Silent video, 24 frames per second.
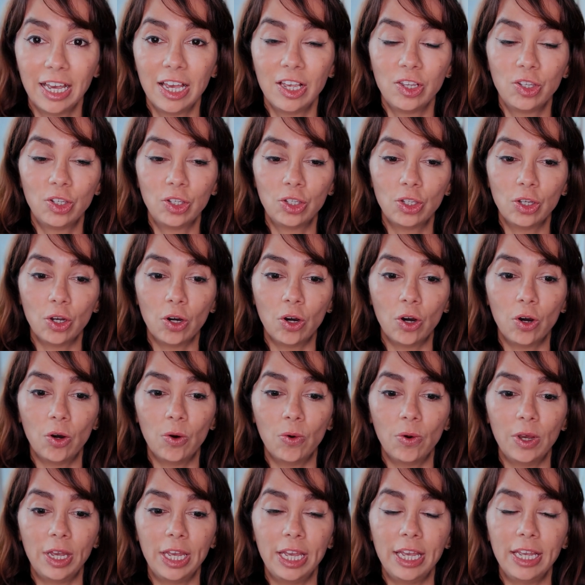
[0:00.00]

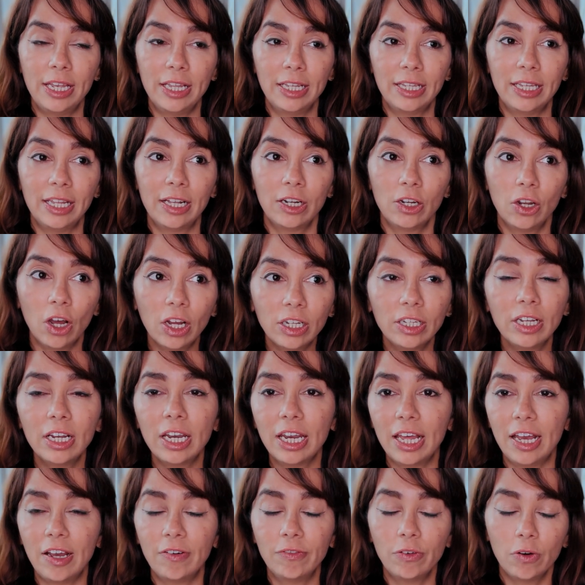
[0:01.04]
So in another
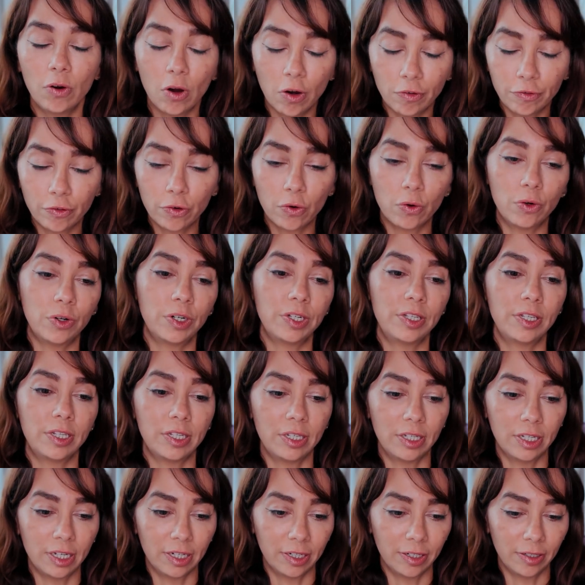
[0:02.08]
level, of course,
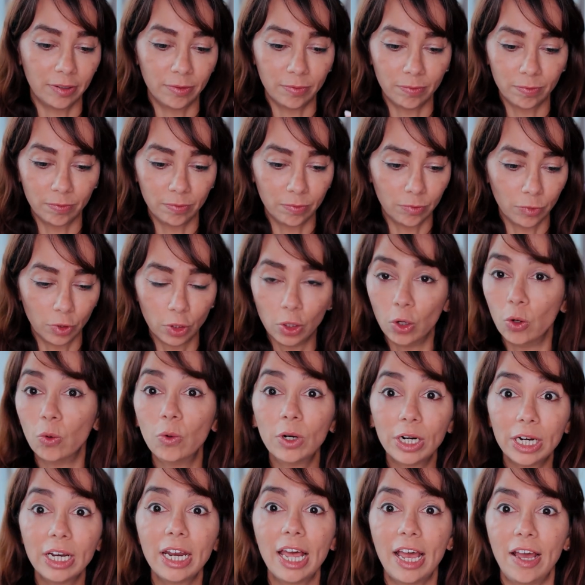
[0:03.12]
in a
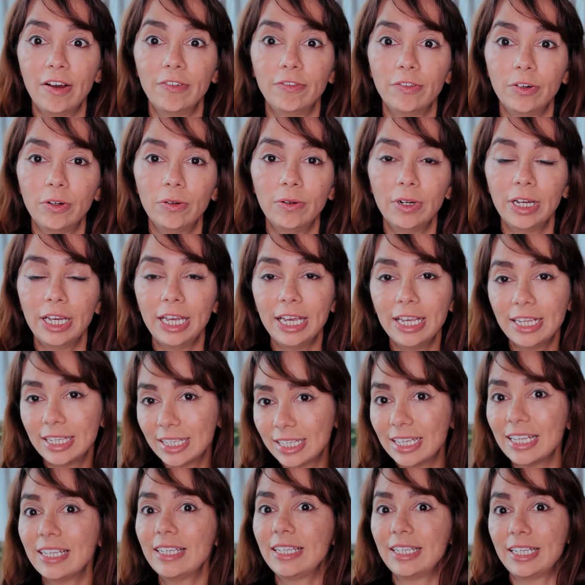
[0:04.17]
lower level,
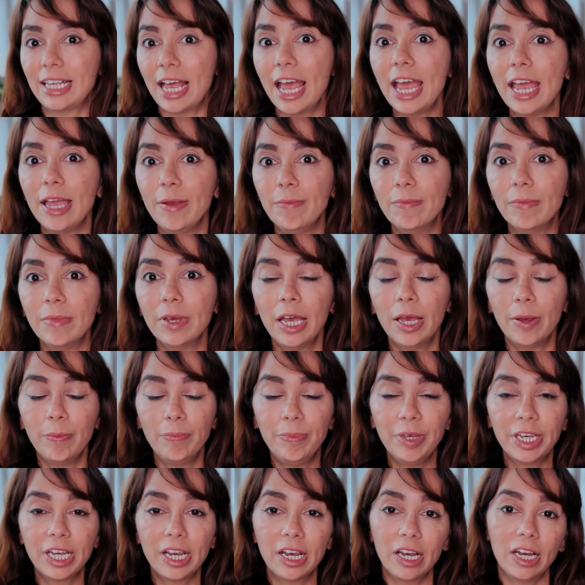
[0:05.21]
it's the same,
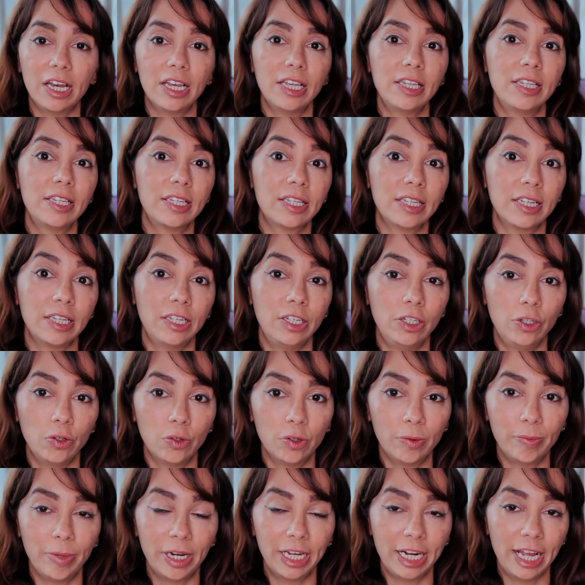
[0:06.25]
because
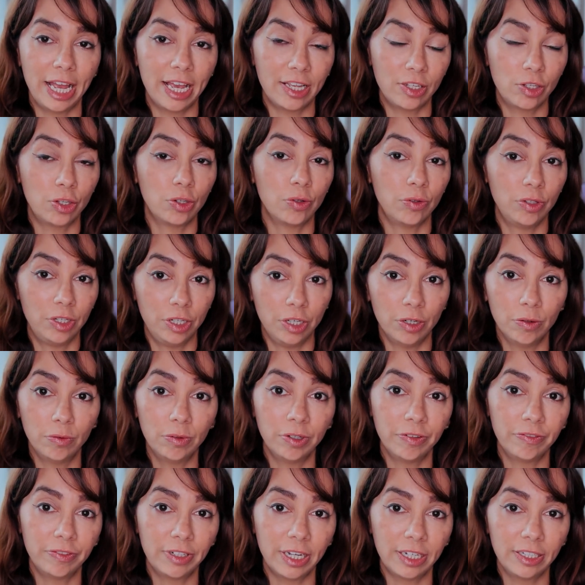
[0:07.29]
your body has to deal
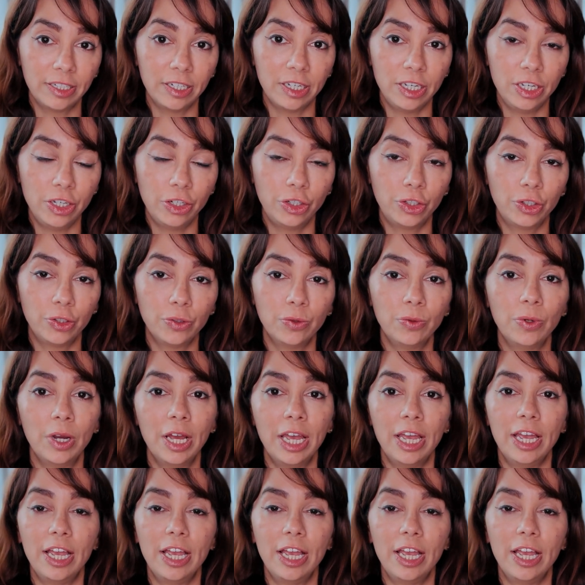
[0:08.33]
with that issue.